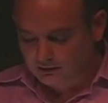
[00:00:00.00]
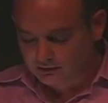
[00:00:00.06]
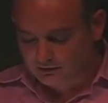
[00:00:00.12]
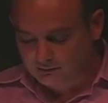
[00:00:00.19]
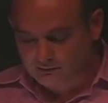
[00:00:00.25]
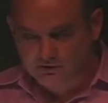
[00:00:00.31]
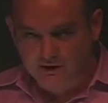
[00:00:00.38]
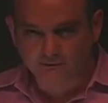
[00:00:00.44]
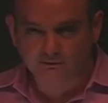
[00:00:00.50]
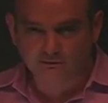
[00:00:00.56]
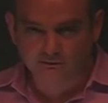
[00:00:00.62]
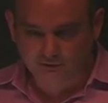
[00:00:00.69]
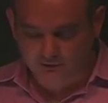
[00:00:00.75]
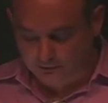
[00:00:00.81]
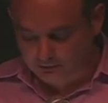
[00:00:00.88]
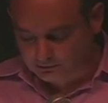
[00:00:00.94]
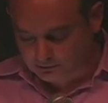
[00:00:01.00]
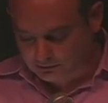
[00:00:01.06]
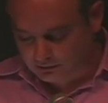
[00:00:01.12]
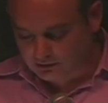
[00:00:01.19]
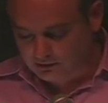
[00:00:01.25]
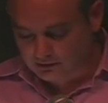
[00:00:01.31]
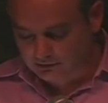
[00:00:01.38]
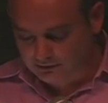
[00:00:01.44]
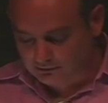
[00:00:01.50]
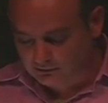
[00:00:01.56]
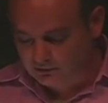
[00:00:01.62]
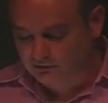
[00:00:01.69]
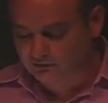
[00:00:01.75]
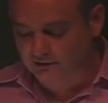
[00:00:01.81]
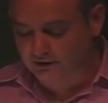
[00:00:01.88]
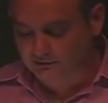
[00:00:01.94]
The objective here, in a
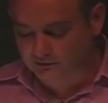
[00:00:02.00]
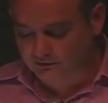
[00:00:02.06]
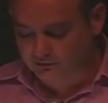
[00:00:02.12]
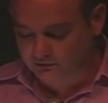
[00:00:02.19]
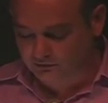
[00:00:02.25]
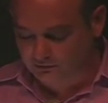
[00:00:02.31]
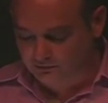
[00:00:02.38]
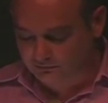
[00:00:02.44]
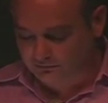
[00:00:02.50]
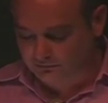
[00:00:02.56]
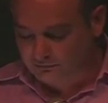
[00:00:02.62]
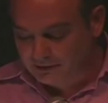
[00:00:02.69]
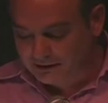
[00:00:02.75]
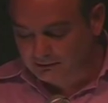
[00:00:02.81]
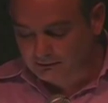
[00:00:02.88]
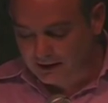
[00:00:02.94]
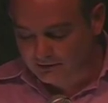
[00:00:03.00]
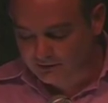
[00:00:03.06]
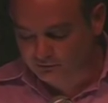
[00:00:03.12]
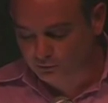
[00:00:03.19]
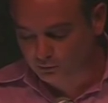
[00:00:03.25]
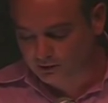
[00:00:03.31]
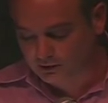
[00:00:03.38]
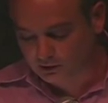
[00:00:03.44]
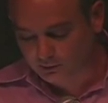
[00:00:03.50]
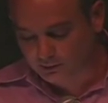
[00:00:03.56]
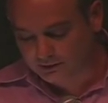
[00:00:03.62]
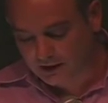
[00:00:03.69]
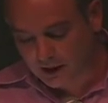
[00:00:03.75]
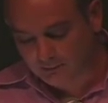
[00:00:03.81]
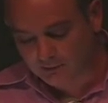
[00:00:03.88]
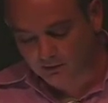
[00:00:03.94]
literary sense, is to familiarize the reader with
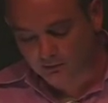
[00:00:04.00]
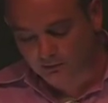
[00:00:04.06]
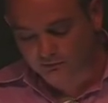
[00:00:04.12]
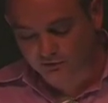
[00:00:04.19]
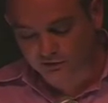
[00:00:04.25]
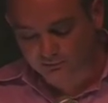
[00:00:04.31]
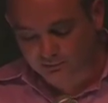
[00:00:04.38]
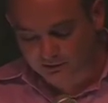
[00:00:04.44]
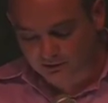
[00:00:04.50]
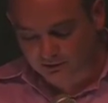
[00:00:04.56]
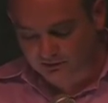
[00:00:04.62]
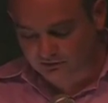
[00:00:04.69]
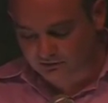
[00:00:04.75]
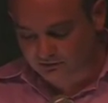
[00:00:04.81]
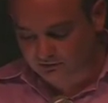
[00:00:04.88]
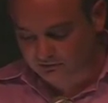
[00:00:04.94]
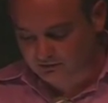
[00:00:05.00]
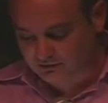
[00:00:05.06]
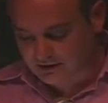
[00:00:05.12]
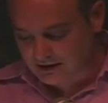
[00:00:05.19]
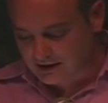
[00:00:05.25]
Domino's experiences